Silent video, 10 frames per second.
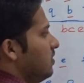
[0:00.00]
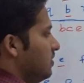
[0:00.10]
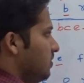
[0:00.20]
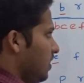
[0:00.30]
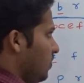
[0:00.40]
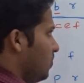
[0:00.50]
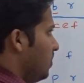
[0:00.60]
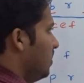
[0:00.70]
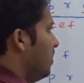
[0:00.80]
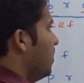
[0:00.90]

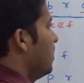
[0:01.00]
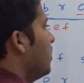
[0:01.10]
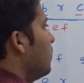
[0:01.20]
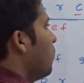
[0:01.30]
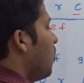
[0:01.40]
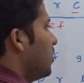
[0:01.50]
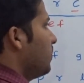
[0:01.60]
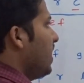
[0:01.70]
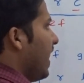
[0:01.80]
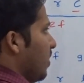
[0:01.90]
Now, what
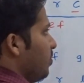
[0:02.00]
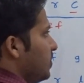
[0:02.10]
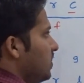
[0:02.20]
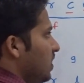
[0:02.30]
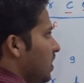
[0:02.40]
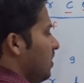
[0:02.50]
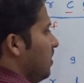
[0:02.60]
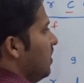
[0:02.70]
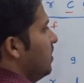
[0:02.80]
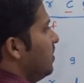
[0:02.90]
will happen
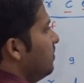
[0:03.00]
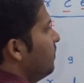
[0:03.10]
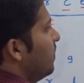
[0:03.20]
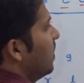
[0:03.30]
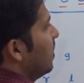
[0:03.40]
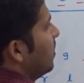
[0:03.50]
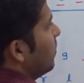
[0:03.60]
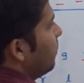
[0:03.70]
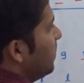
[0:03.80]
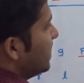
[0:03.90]
if we